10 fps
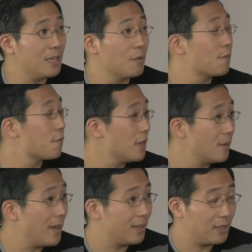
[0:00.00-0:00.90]
you're free to
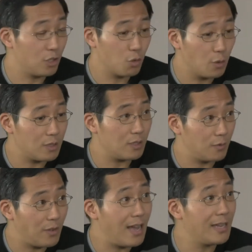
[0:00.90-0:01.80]
make these choices. Yeah.
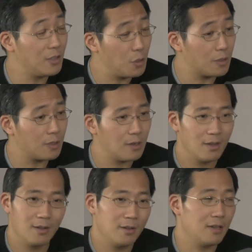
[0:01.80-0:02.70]
If I took
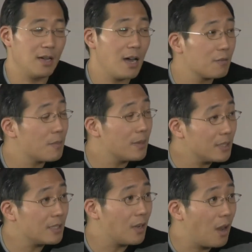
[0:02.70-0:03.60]
$100
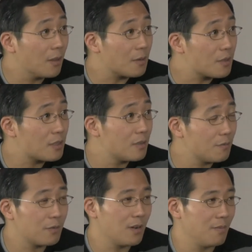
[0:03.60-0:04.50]
million
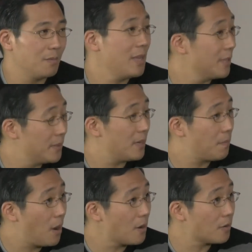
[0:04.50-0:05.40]
from limited
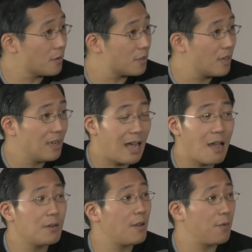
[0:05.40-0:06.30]
partners, I
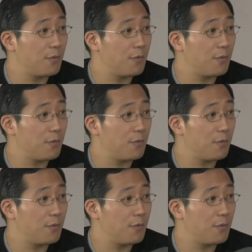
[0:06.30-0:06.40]
would have a